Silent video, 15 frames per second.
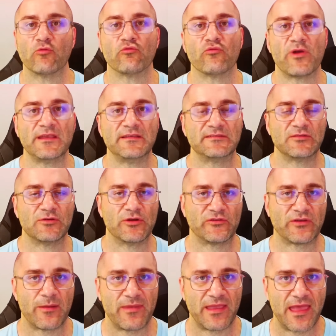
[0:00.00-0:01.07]

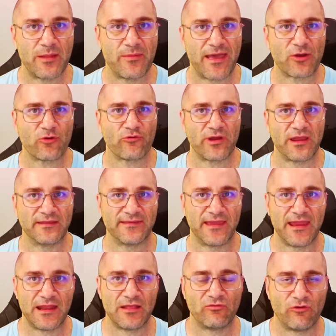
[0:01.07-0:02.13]
research coming out about
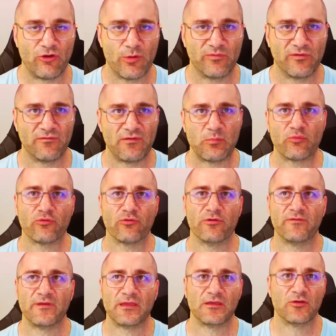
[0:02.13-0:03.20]
creatine in terms of
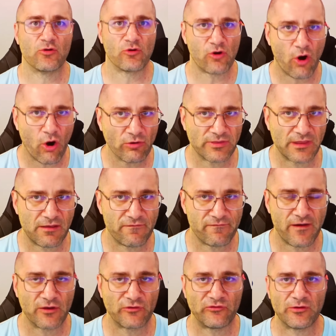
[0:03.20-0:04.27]
improving your cognitive
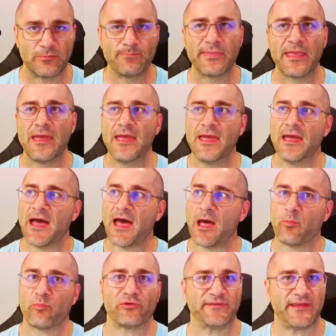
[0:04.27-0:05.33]
function,
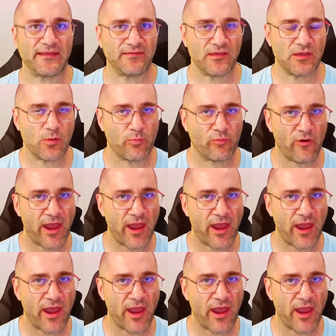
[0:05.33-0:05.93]
protecting your